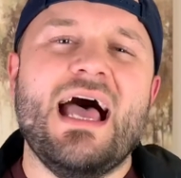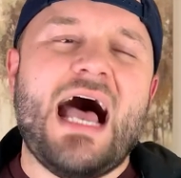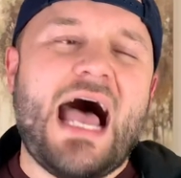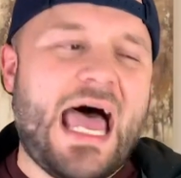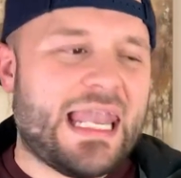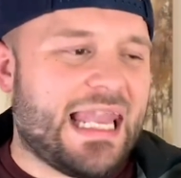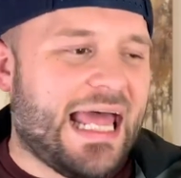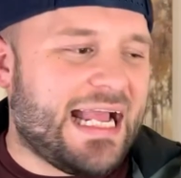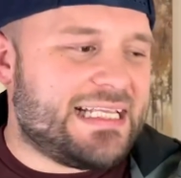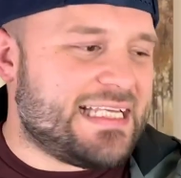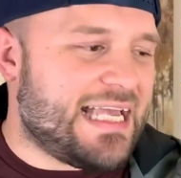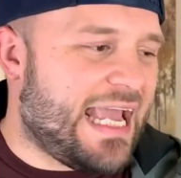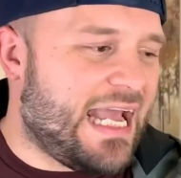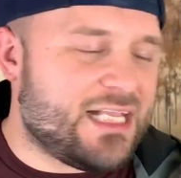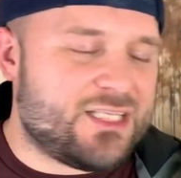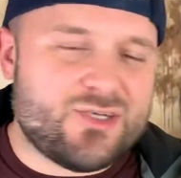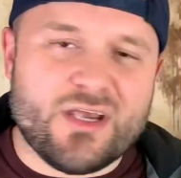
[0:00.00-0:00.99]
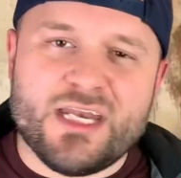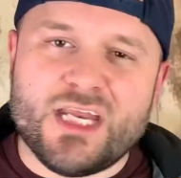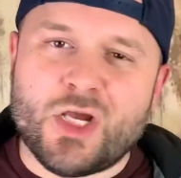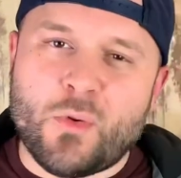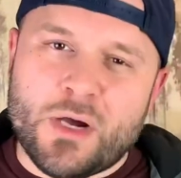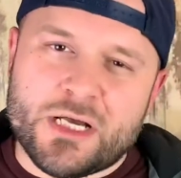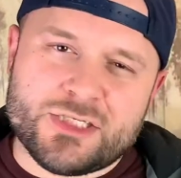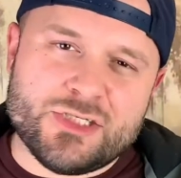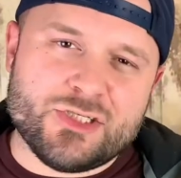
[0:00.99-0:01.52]
I'd like to answer any
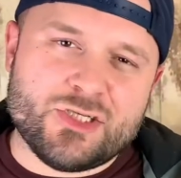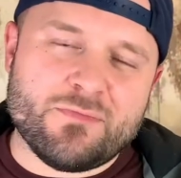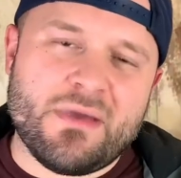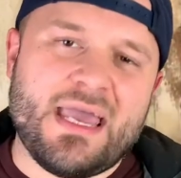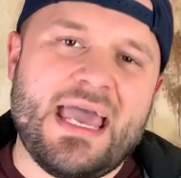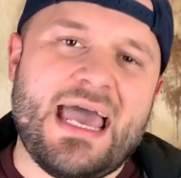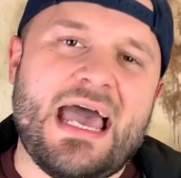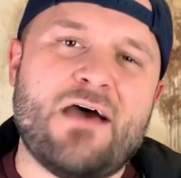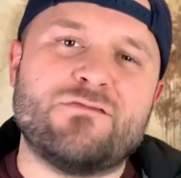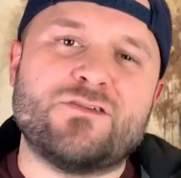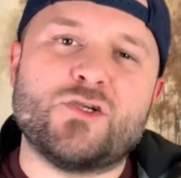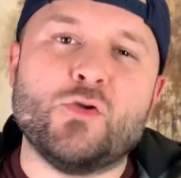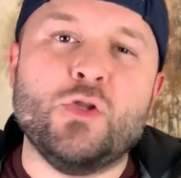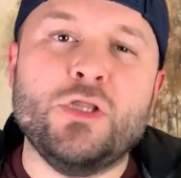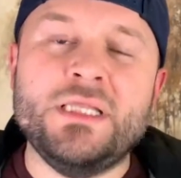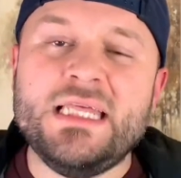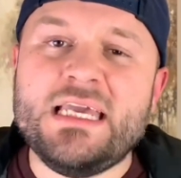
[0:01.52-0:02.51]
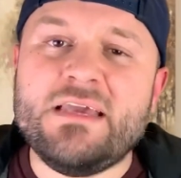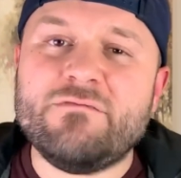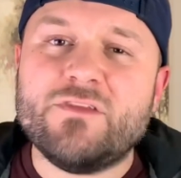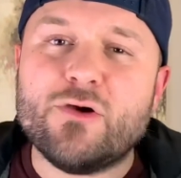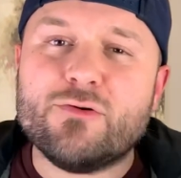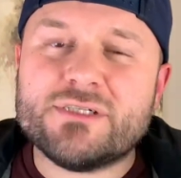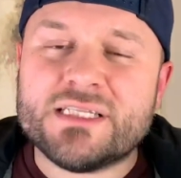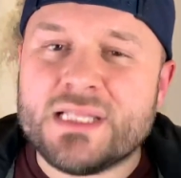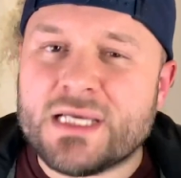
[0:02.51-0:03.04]
questions you may have, so leave
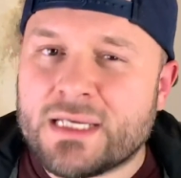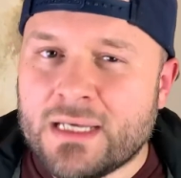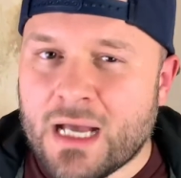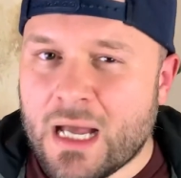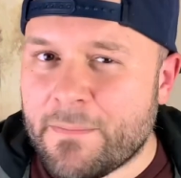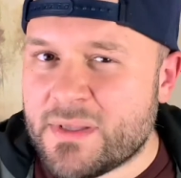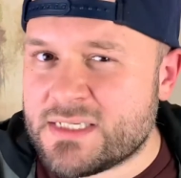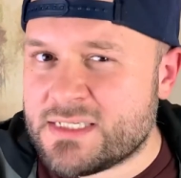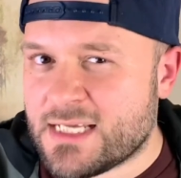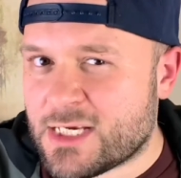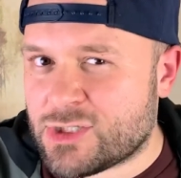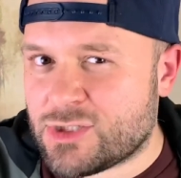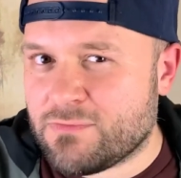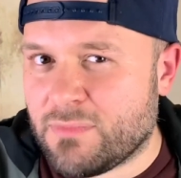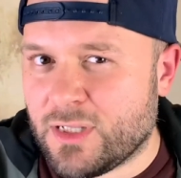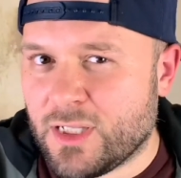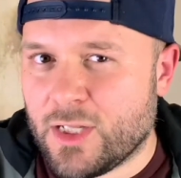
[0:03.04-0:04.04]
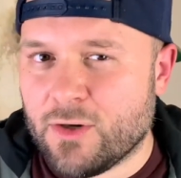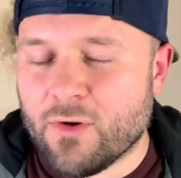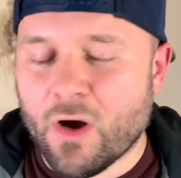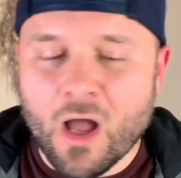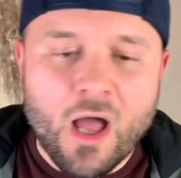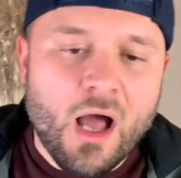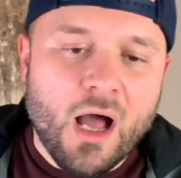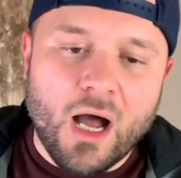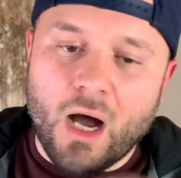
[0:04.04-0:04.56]
those in the comment section below.
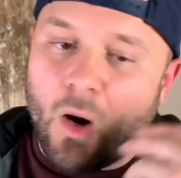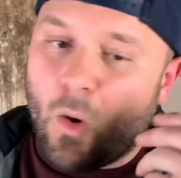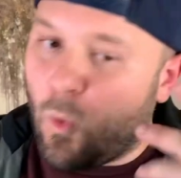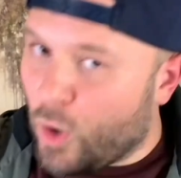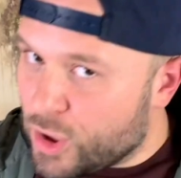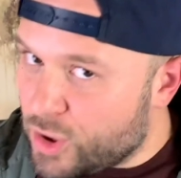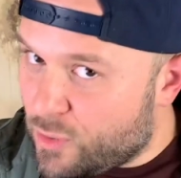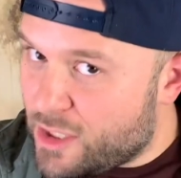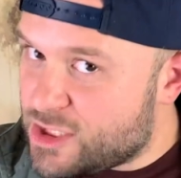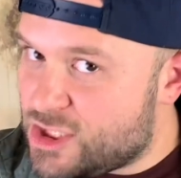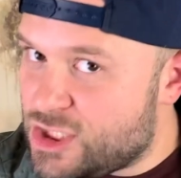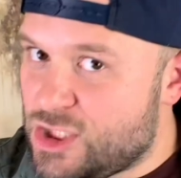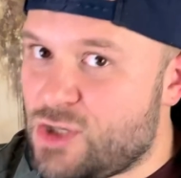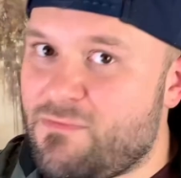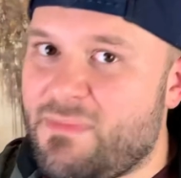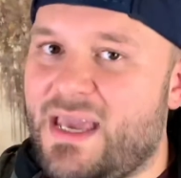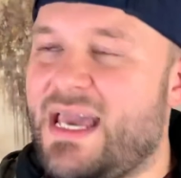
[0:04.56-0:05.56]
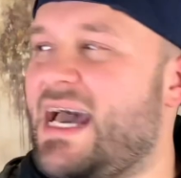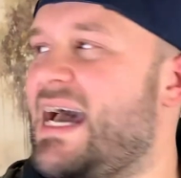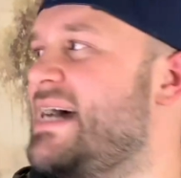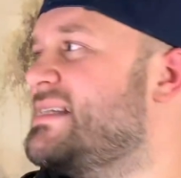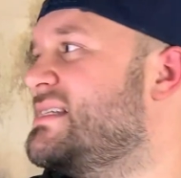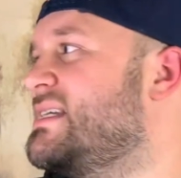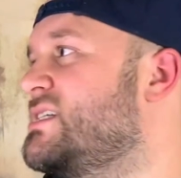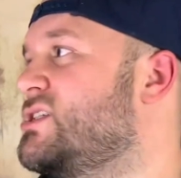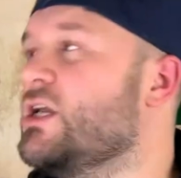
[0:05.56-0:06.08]
One question you may
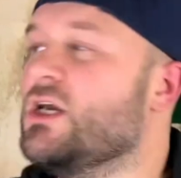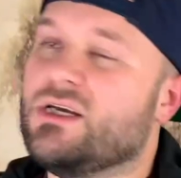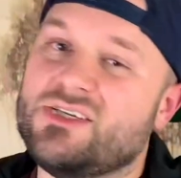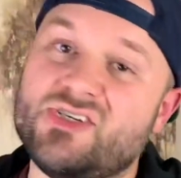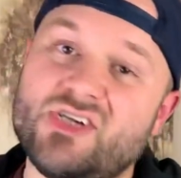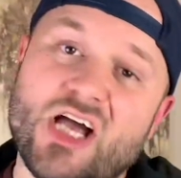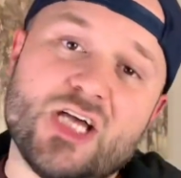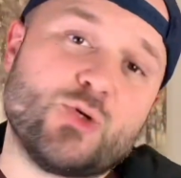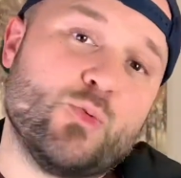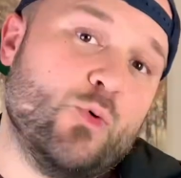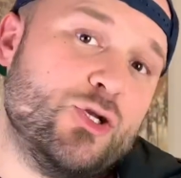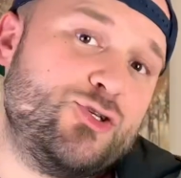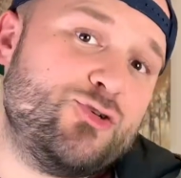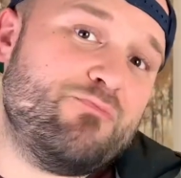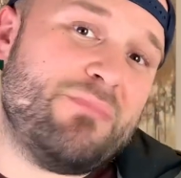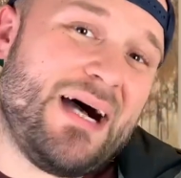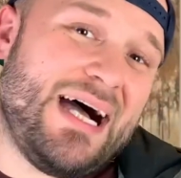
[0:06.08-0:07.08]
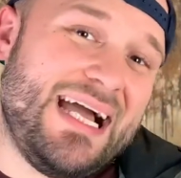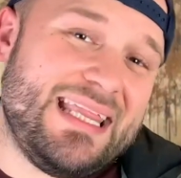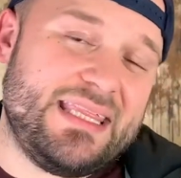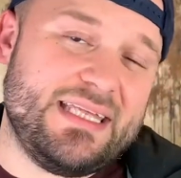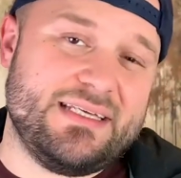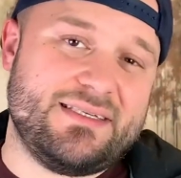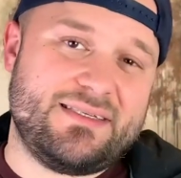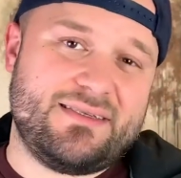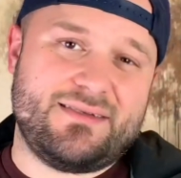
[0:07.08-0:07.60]
ask is, Josh, would you buy
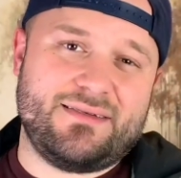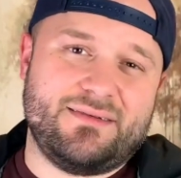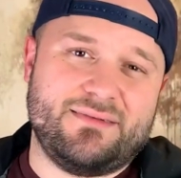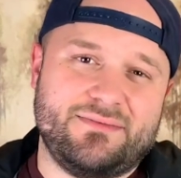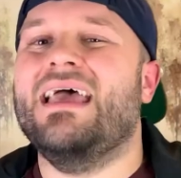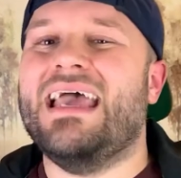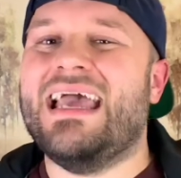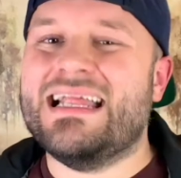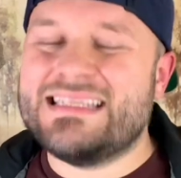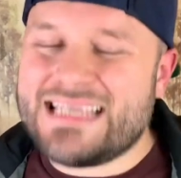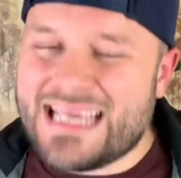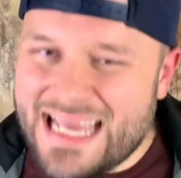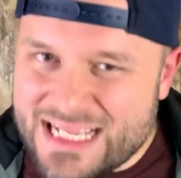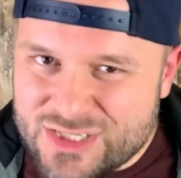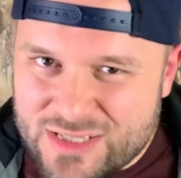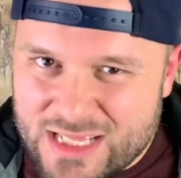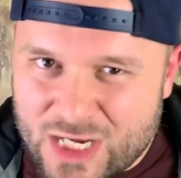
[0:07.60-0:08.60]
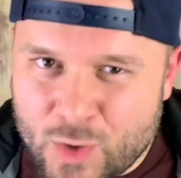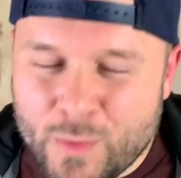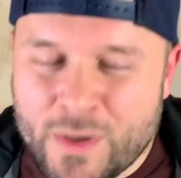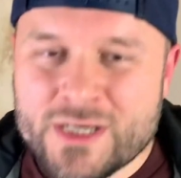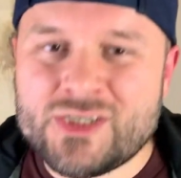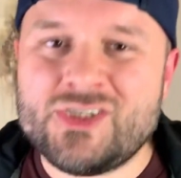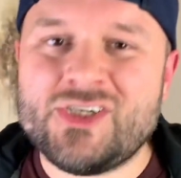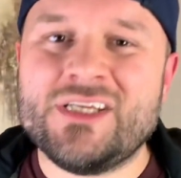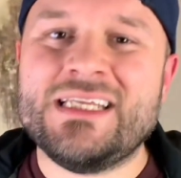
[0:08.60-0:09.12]
this? And to answer that
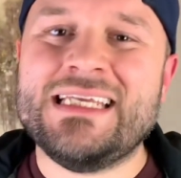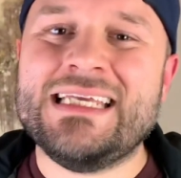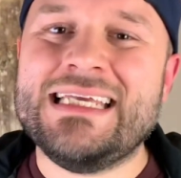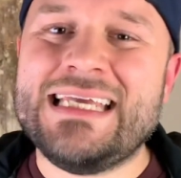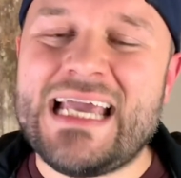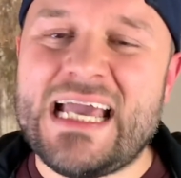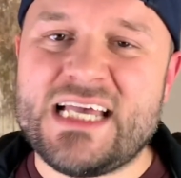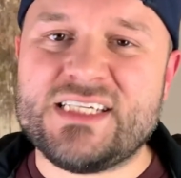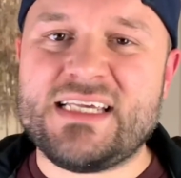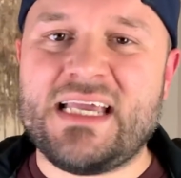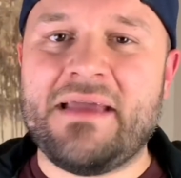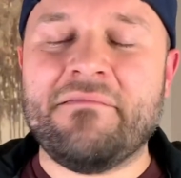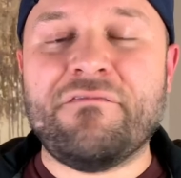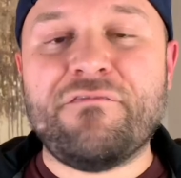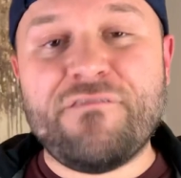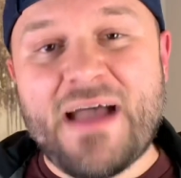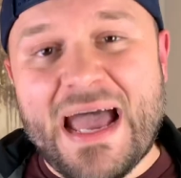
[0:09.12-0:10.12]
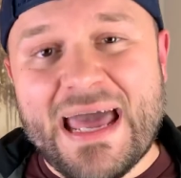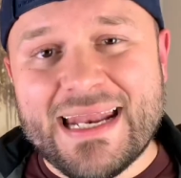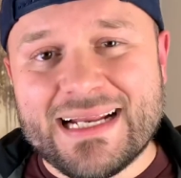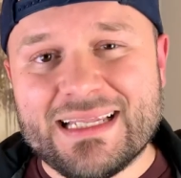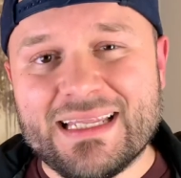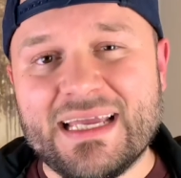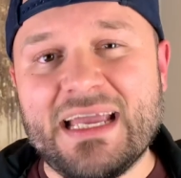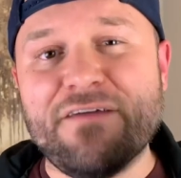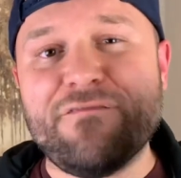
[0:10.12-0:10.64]
question, yes,
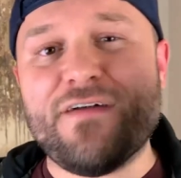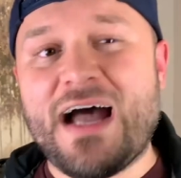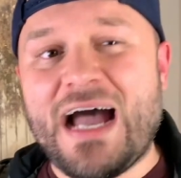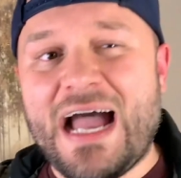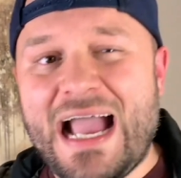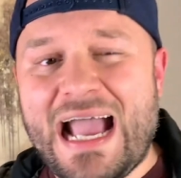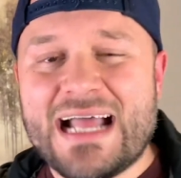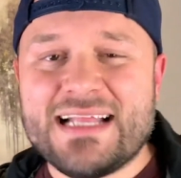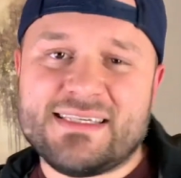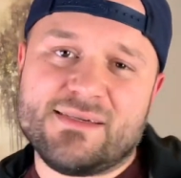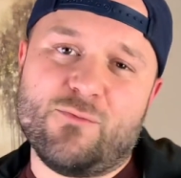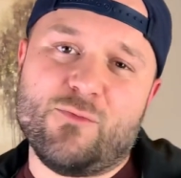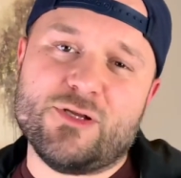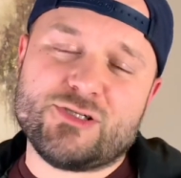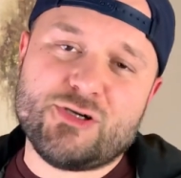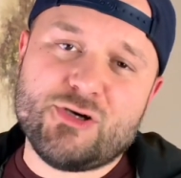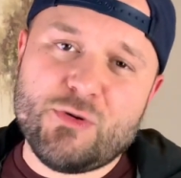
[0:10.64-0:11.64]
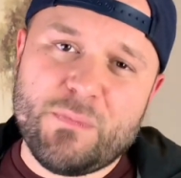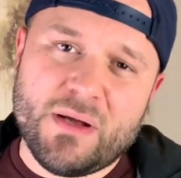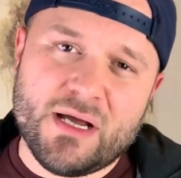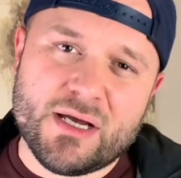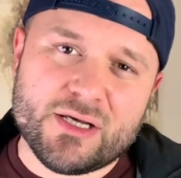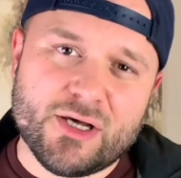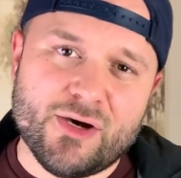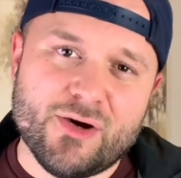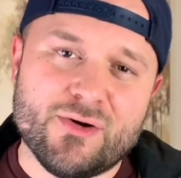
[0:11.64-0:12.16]
emphatically. If I had someone's coupon
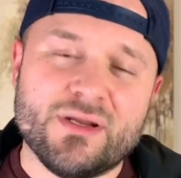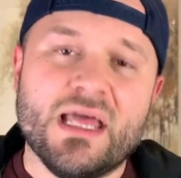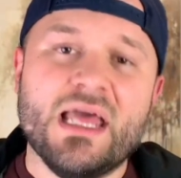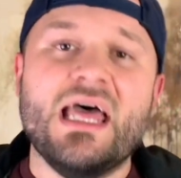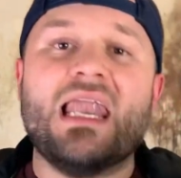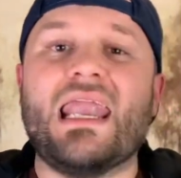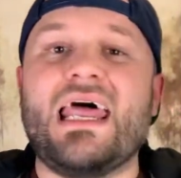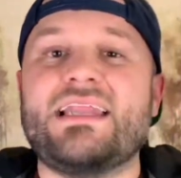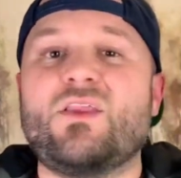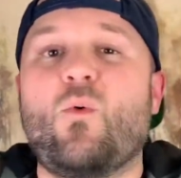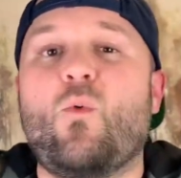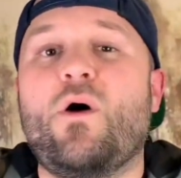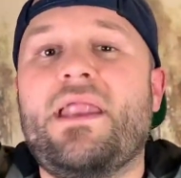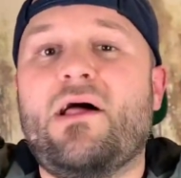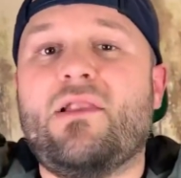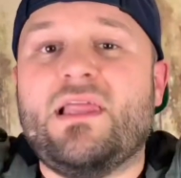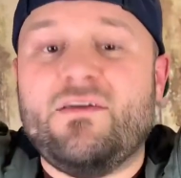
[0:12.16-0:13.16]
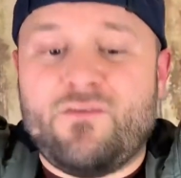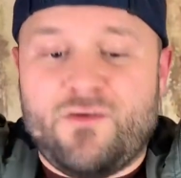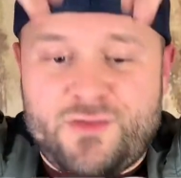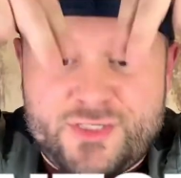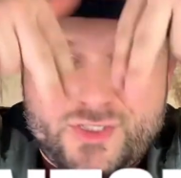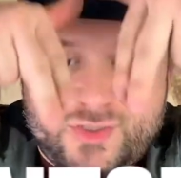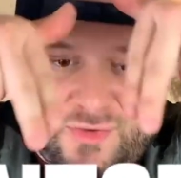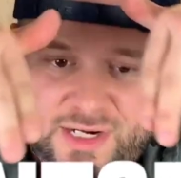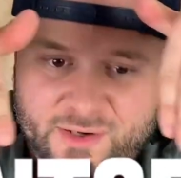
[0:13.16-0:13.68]
code, like the one I'll leave on the
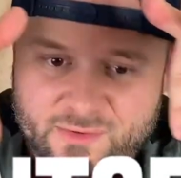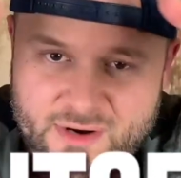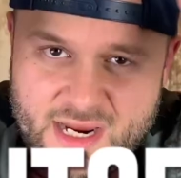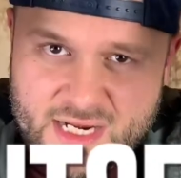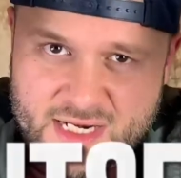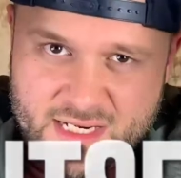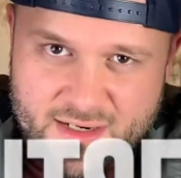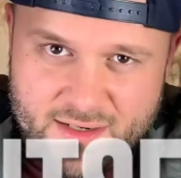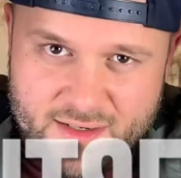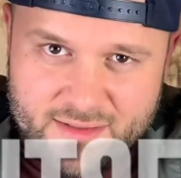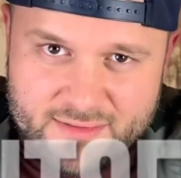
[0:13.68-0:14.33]
screen right here,